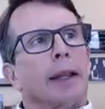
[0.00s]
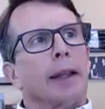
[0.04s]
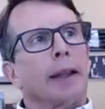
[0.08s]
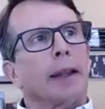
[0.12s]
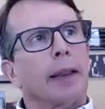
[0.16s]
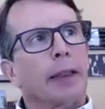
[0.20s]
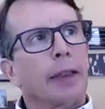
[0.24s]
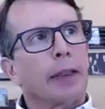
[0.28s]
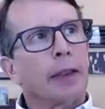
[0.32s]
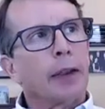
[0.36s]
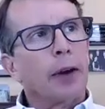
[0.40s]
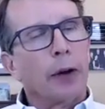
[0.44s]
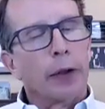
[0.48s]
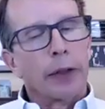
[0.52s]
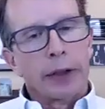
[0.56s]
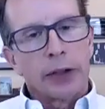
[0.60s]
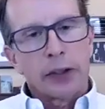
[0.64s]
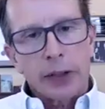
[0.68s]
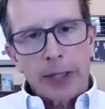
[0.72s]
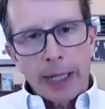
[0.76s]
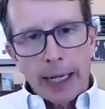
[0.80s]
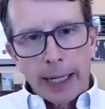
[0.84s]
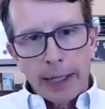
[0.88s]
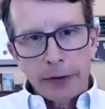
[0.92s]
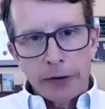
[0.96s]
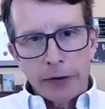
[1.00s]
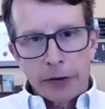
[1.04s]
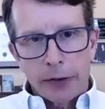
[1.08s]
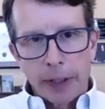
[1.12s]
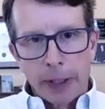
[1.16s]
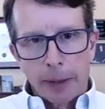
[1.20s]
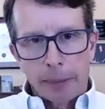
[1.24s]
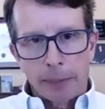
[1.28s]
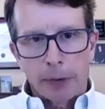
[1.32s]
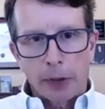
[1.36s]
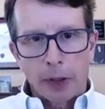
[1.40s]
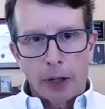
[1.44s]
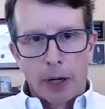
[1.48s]
this
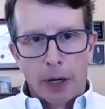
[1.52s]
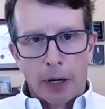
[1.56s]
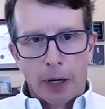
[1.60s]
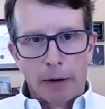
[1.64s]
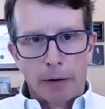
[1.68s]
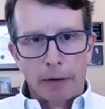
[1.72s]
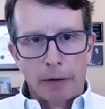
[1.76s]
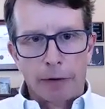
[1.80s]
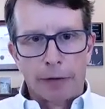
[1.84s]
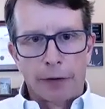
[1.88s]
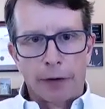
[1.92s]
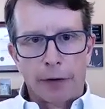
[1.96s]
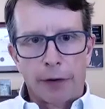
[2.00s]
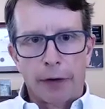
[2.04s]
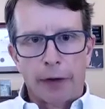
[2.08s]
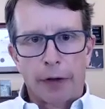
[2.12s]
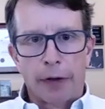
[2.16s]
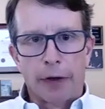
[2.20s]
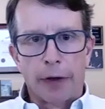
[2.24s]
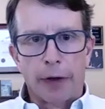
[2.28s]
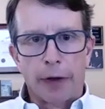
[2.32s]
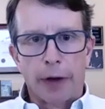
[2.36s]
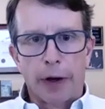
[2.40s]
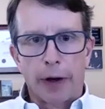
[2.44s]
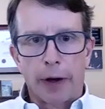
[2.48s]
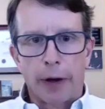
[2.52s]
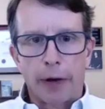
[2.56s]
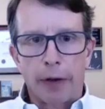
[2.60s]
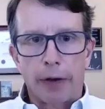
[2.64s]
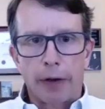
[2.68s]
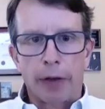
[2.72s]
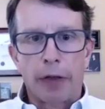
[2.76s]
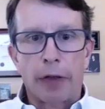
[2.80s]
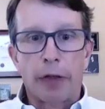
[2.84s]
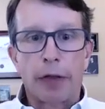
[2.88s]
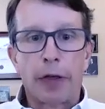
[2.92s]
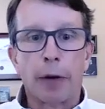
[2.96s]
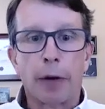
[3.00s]
concept of
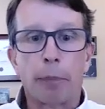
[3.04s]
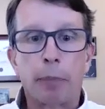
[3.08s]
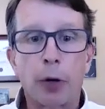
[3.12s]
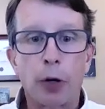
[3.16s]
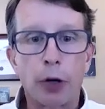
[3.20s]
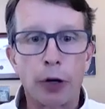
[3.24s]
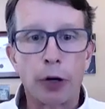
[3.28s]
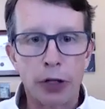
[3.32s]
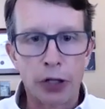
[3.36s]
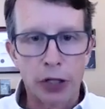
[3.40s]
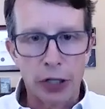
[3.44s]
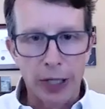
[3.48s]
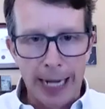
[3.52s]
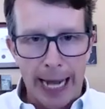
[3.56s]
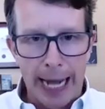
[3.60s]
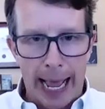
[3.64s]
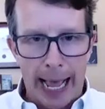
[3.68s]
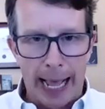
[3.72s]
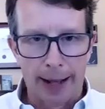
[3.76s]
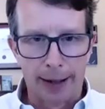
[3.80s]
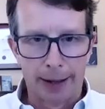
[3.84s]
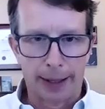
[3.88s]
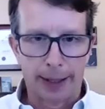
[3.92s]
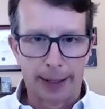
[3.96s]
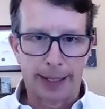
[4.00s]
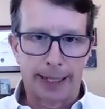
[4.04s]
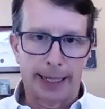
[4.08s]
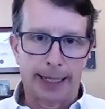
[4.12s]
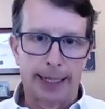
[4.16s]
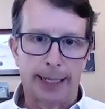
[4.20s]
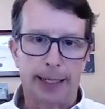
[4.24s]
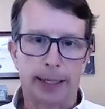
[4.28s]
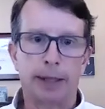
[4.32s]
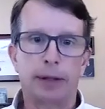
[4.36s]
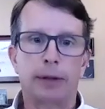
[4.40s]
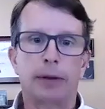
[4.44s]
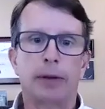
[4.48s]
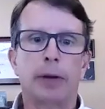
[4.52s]
the
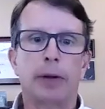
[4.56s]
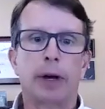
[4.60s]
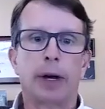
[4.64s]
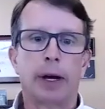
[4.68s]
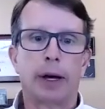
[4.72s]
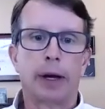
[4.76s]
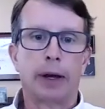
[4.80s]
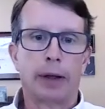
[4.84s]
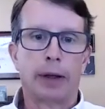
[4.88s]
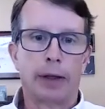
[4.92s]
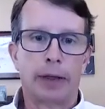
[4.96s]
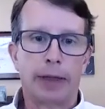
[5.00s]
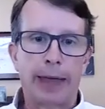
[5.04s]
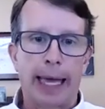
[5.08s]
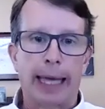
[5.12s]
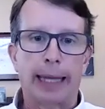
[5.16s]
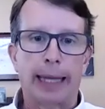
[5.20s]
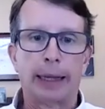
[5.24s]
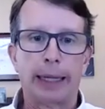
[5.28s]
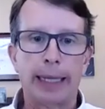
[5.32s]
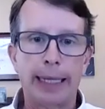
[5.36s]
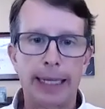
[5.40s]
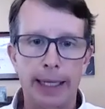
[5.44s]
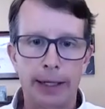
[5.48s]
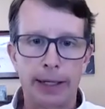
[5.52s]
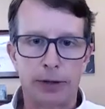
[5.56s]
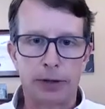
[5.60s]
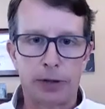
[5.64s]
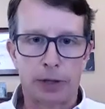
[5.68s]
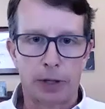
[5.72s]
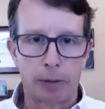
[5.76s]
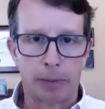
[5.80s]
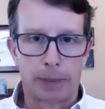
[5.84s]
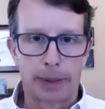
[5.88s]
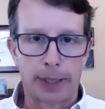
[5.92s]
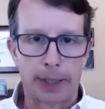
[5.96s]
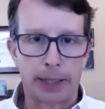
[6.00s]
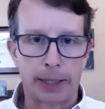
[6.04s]
personality that leads
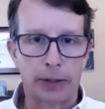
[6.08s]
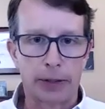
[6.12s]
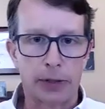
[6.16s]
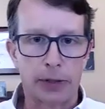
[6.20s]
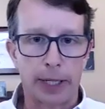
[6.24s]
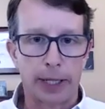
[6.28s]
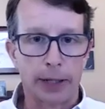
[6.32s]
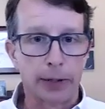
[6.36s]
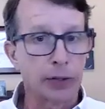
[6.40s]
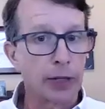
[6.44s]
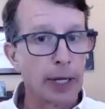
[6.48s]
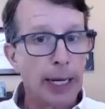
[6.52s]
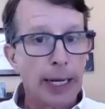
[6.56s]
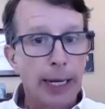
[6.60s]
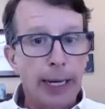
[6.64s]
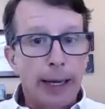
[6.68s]
the business,